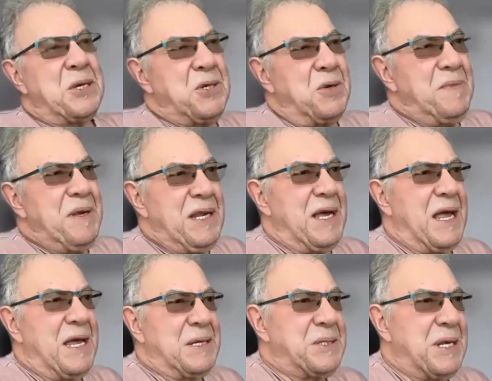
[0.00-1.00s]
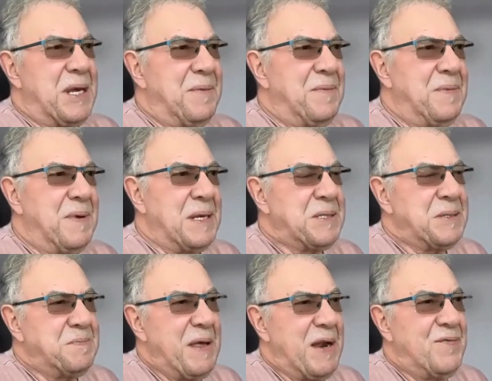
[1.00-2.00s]
media has its
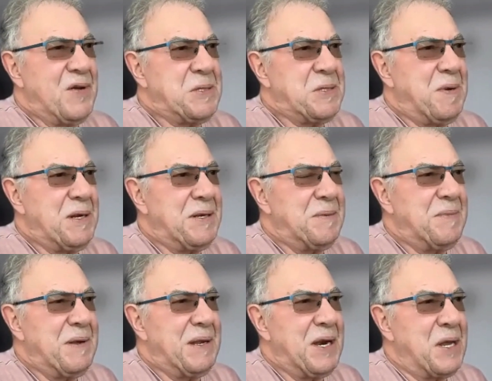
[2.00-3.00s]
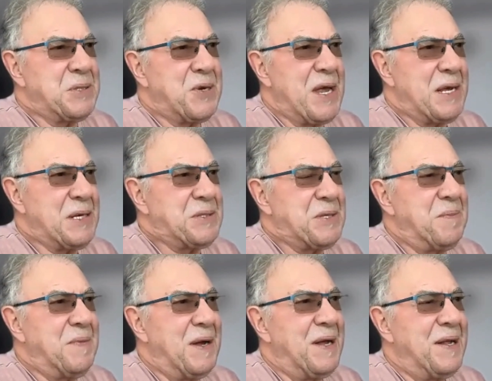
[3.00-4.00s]
benefits, but it also has
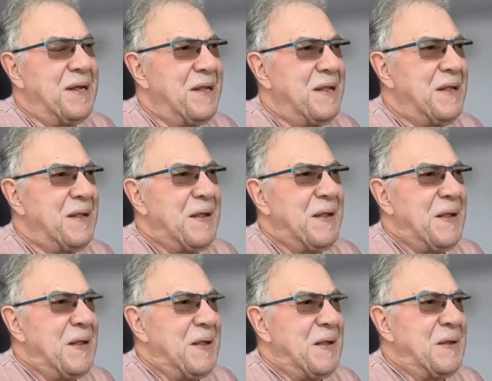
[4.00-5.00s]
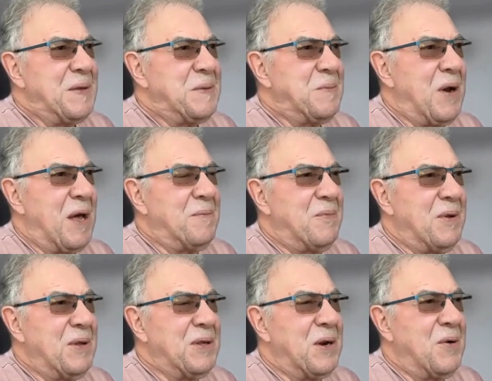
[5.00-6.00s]
some brought
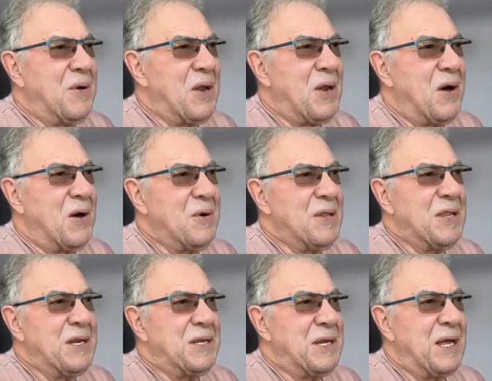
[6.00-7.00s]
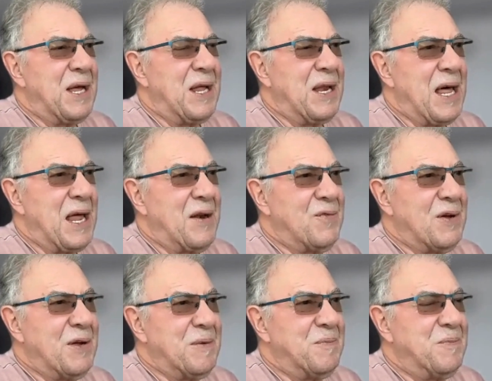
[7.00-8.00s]
along with it a lot
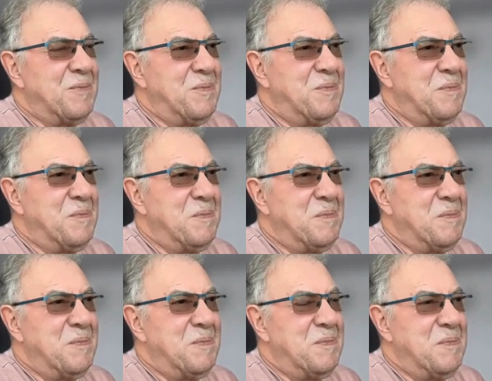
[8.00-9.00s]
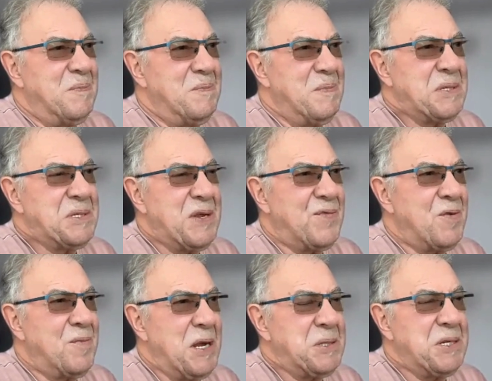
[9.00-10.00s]
of
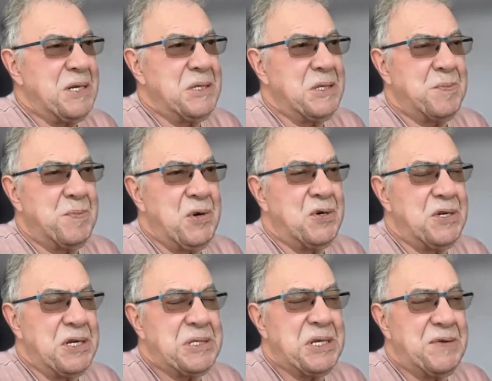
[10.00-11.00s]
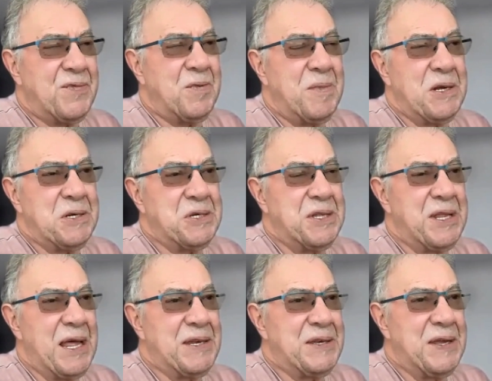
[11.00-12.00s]
misinformation and just pure disinformation
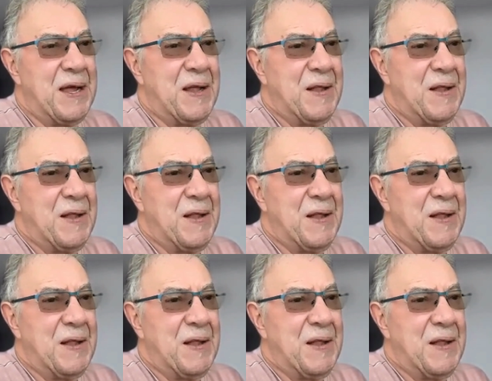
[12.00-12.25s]
that